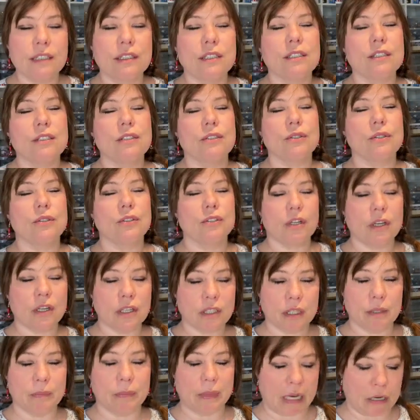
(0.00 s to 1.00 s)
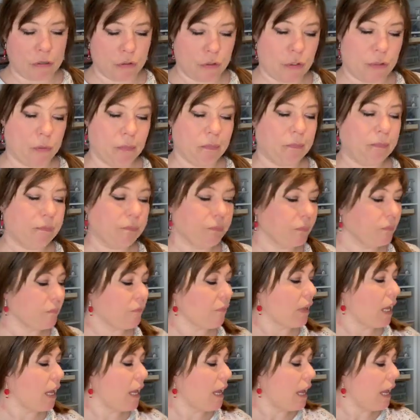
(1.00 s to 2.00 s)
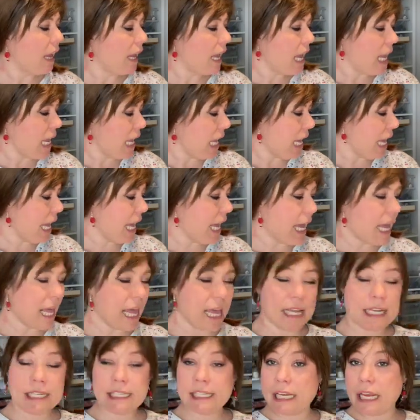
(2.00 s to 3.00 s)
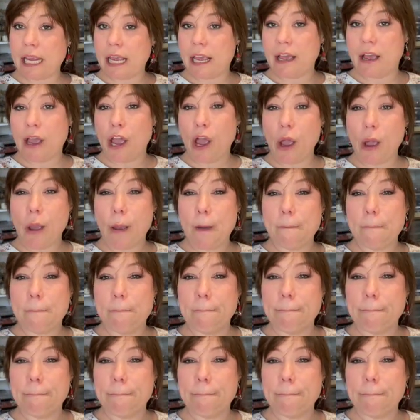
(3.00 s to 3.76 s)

to talk about, and I